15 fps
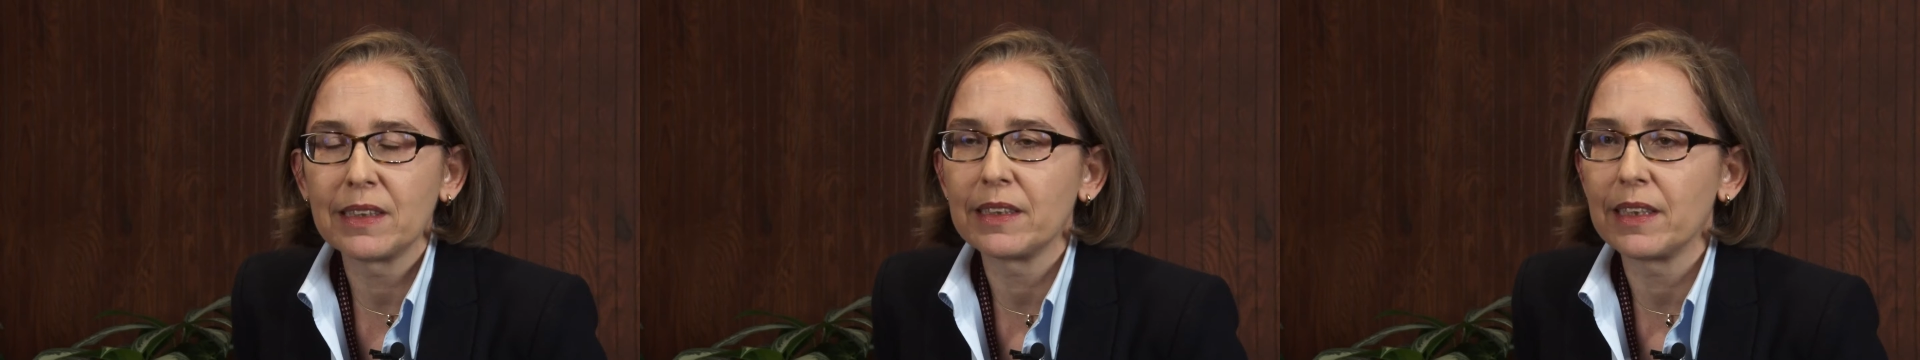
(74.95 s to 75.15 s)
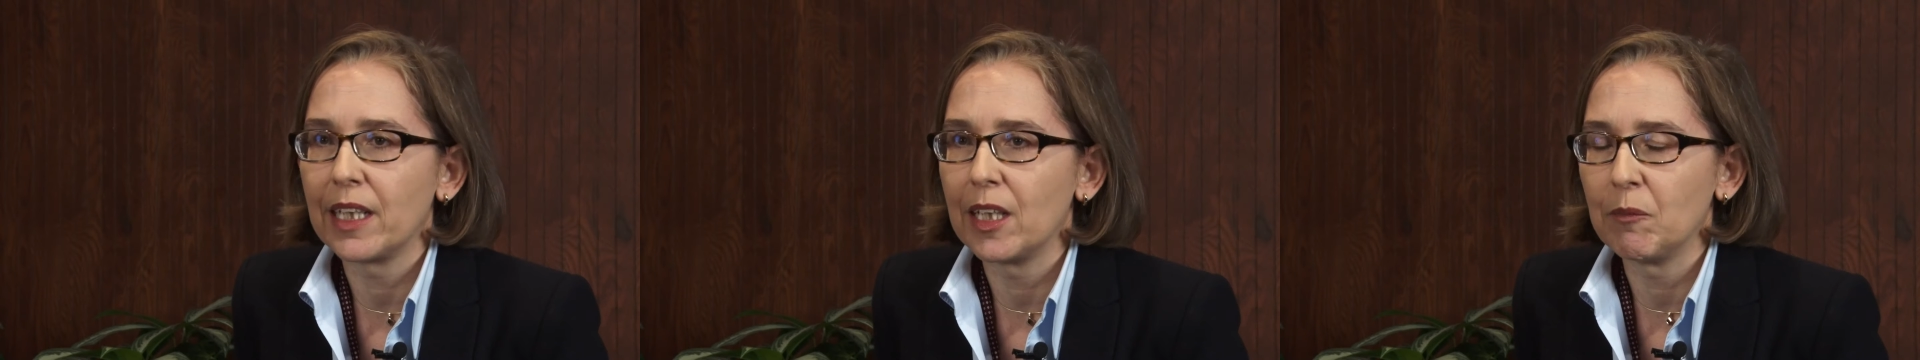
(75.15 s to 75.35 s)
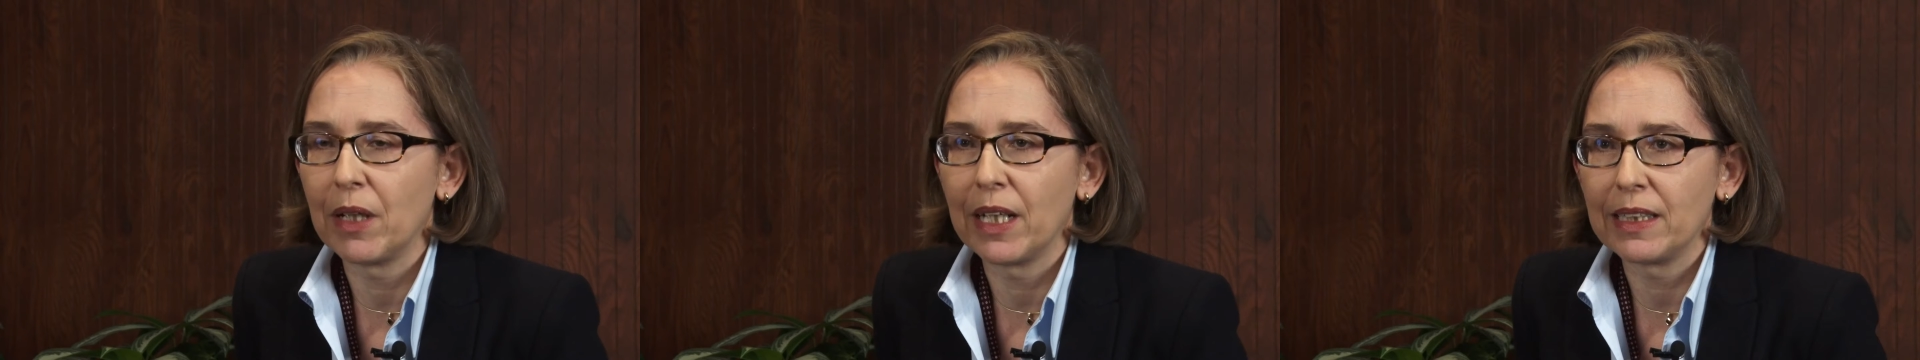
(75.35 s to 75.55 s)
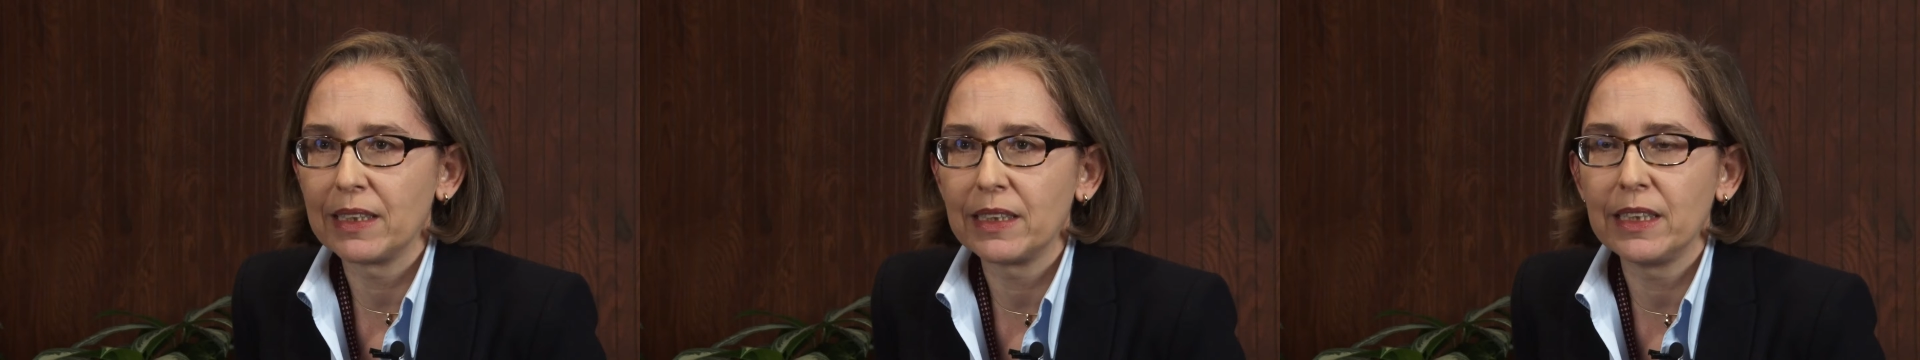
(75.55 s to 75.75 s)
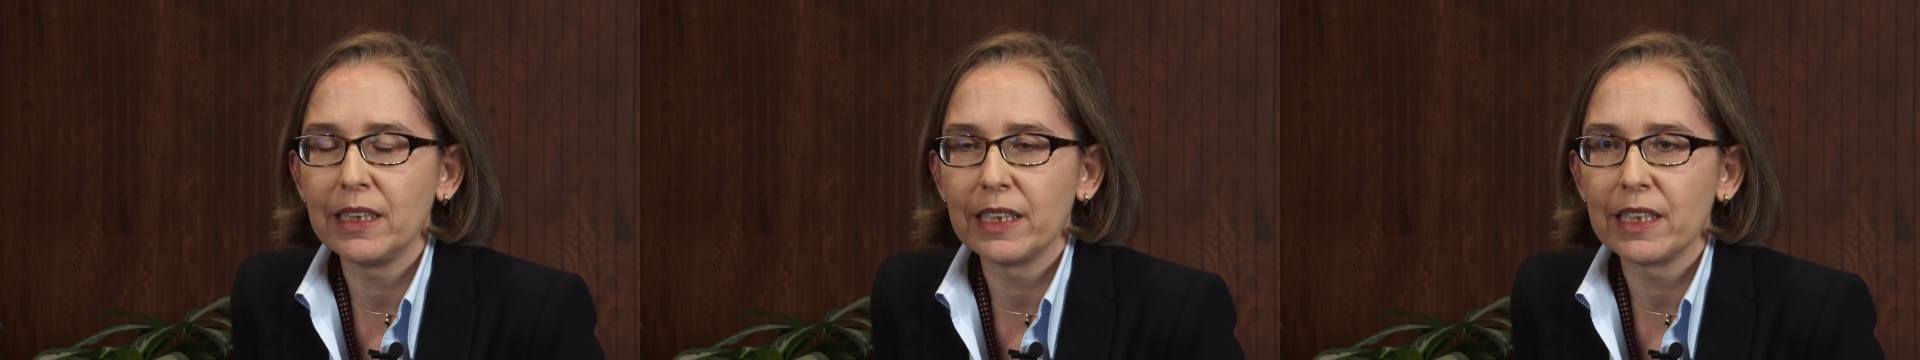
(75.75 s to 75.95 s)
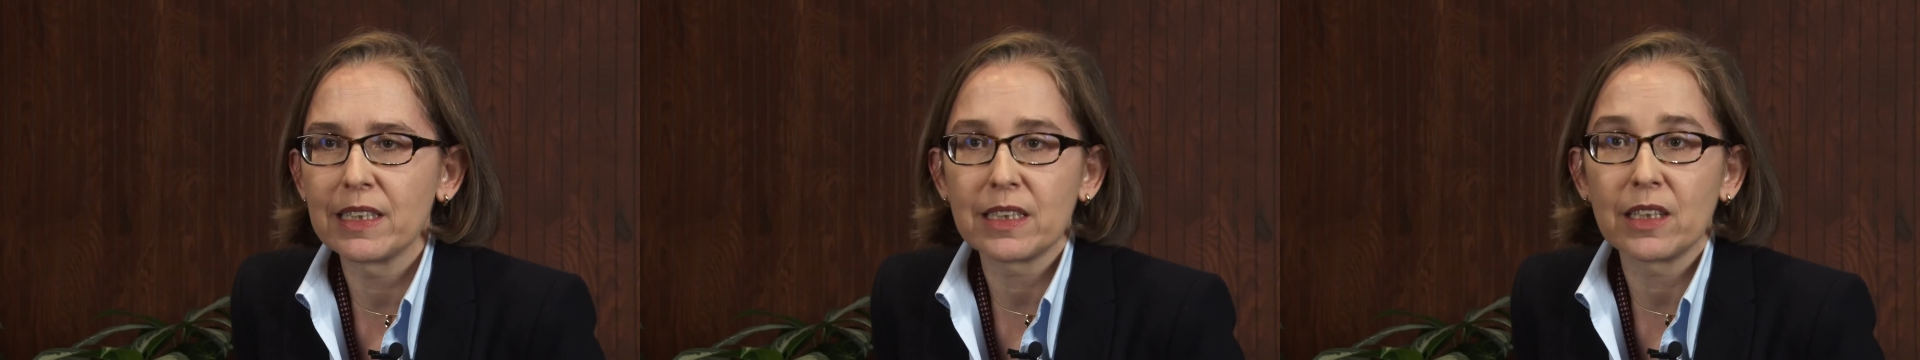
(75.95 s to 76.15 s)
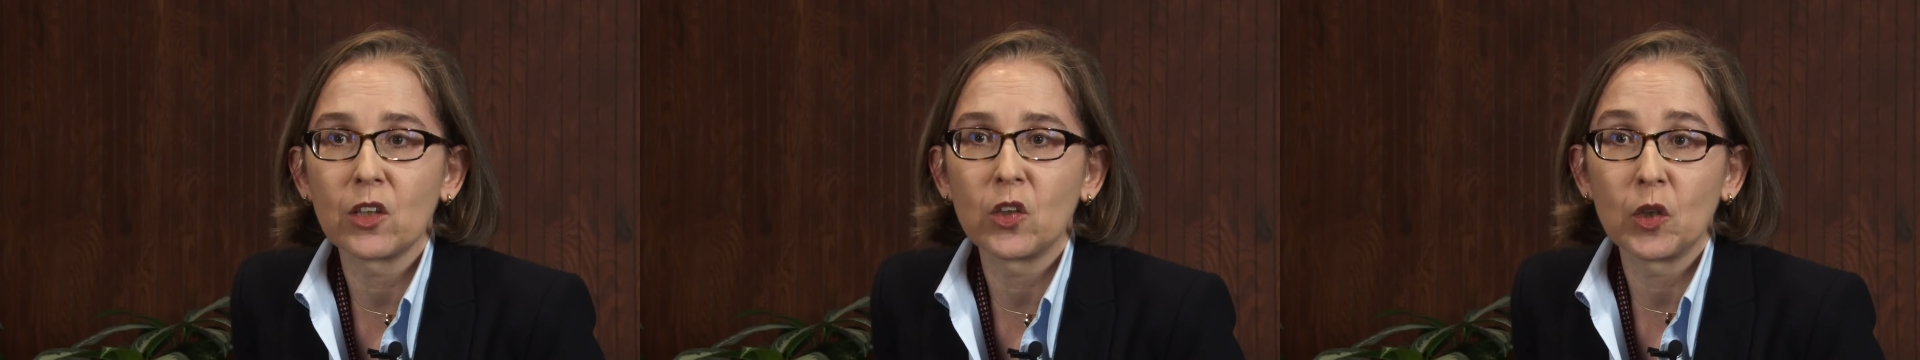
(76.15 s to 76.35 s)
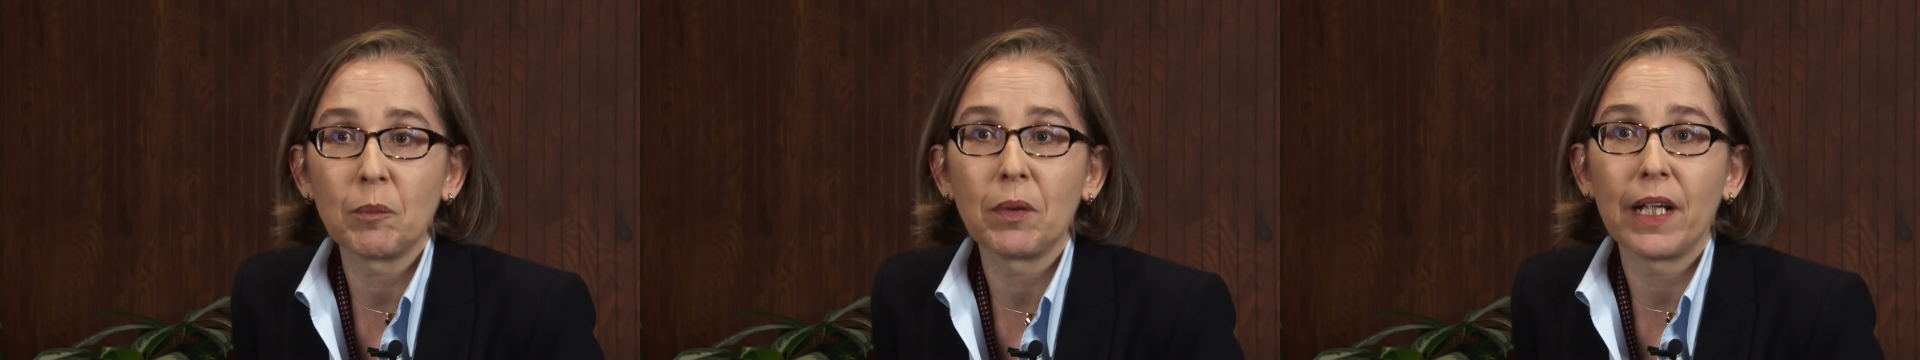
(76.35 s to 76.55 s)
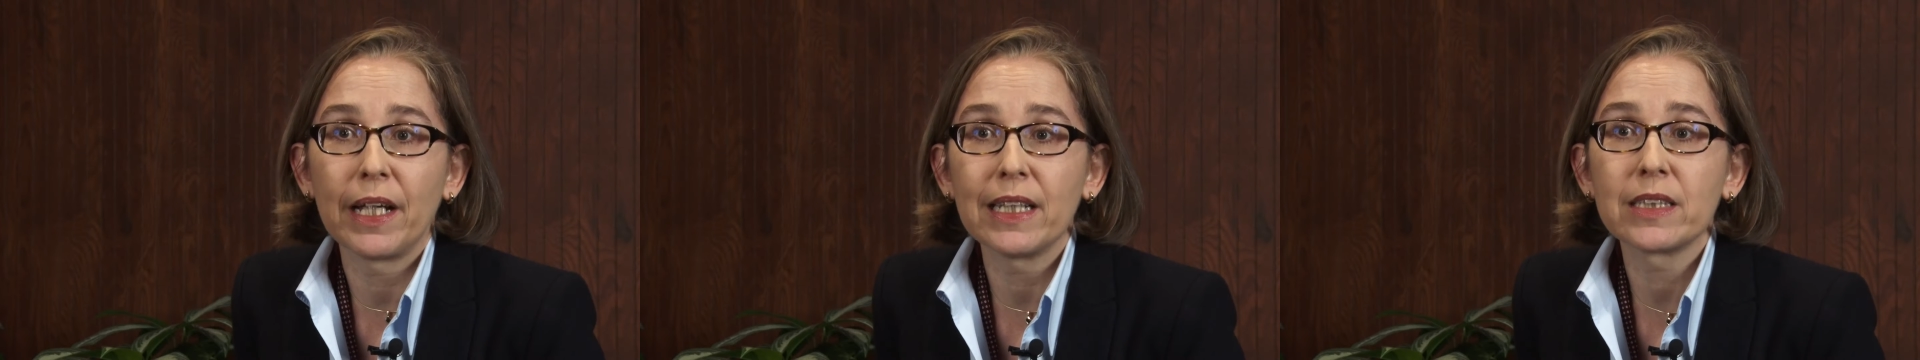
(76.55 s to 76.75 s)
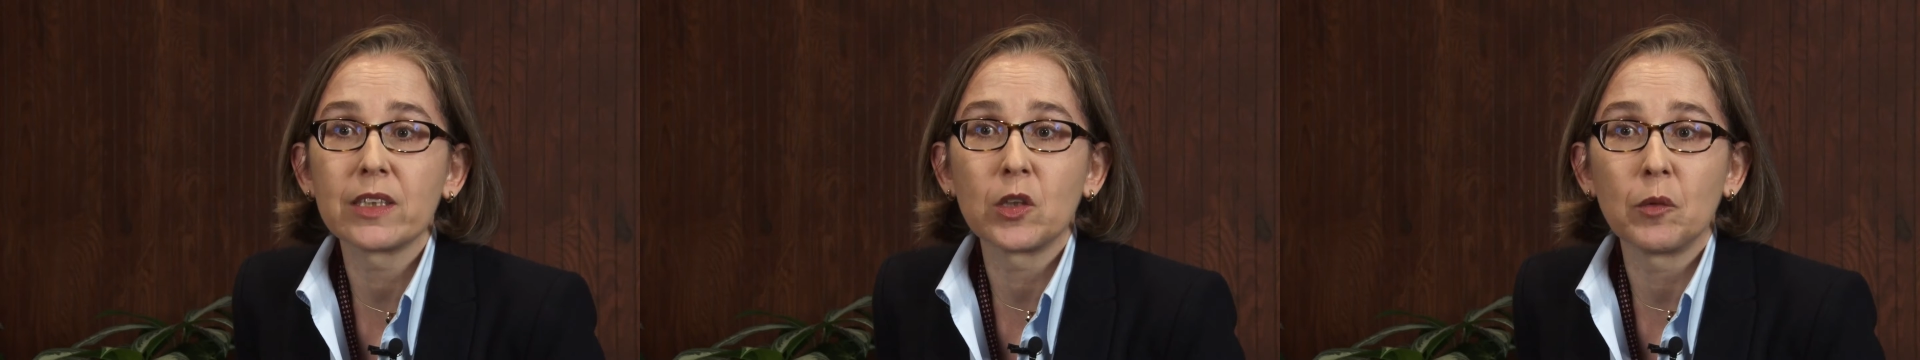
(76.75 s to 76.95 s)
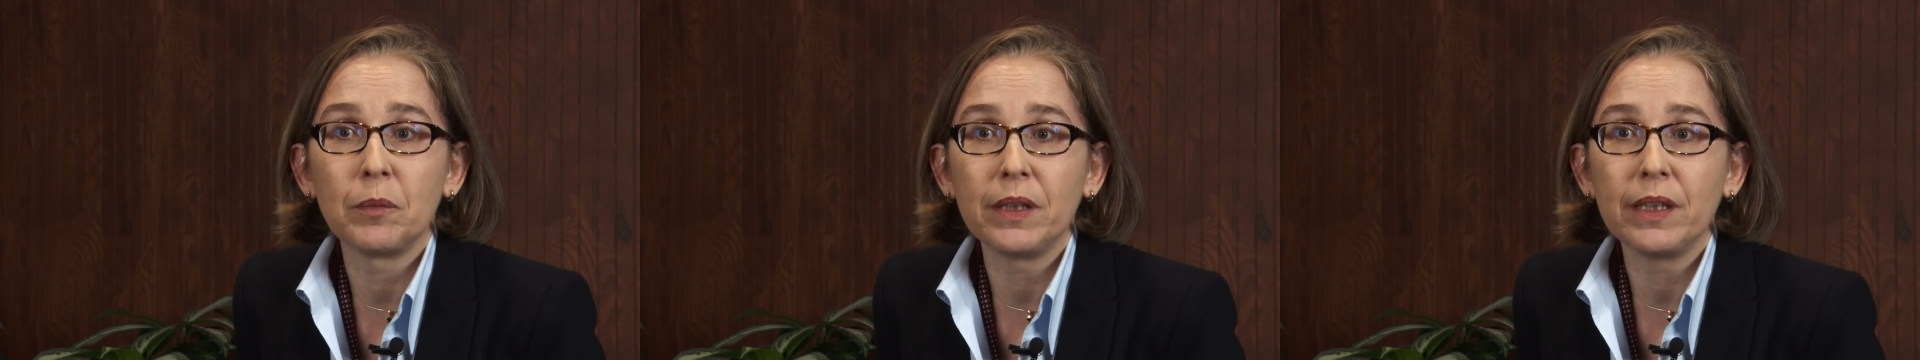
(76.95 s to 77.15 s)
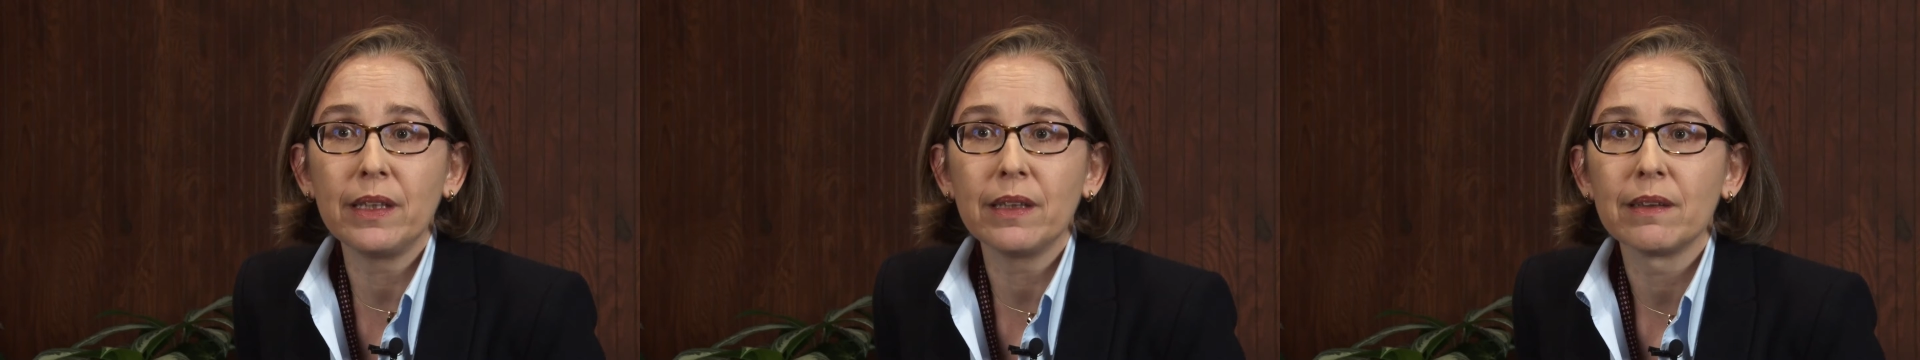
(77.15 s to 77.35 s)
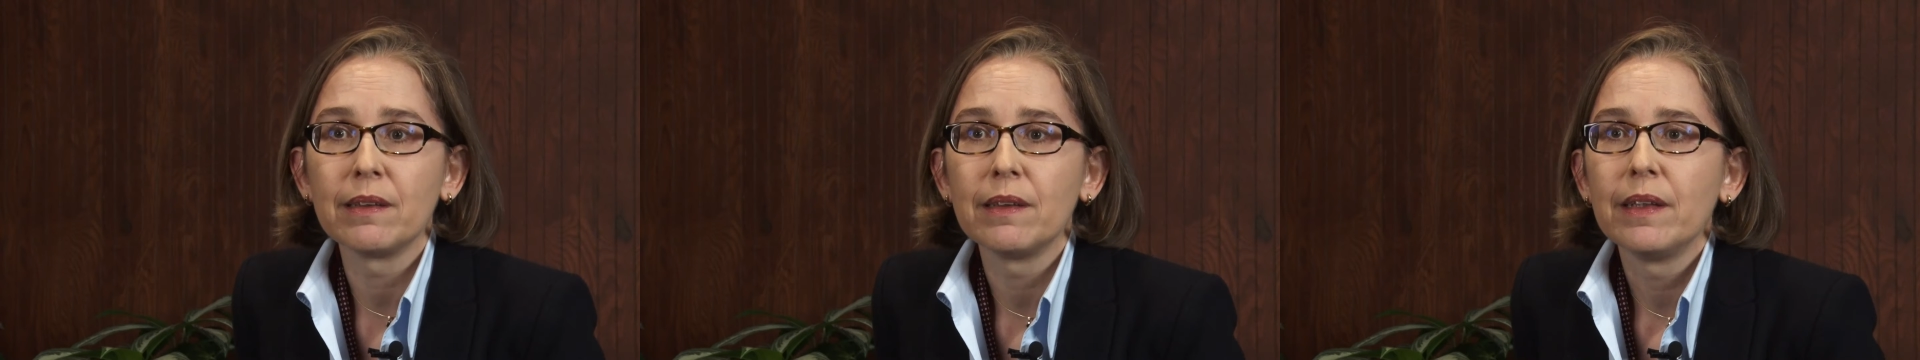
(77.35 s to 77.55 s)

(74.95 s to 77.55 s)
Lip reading: IT is a good place to be.